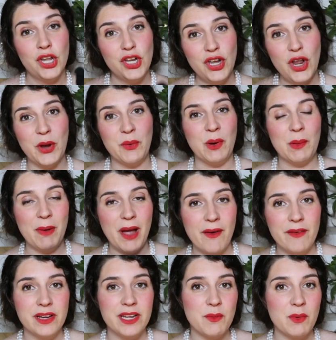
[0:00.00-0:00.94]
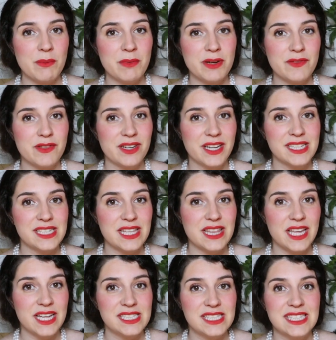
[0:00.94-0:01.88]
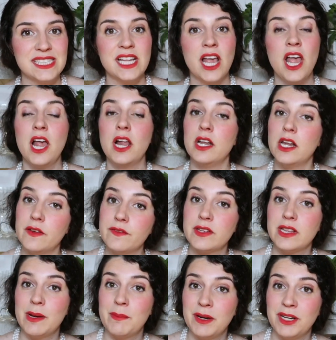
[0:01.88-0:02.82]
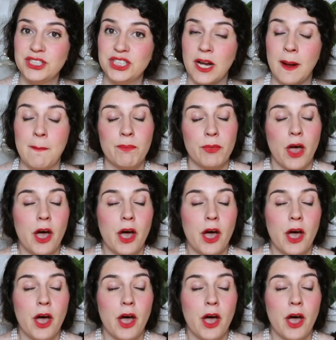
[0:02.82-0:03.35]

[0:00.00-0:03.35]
No, apparently women of the 1930s loved their blusher.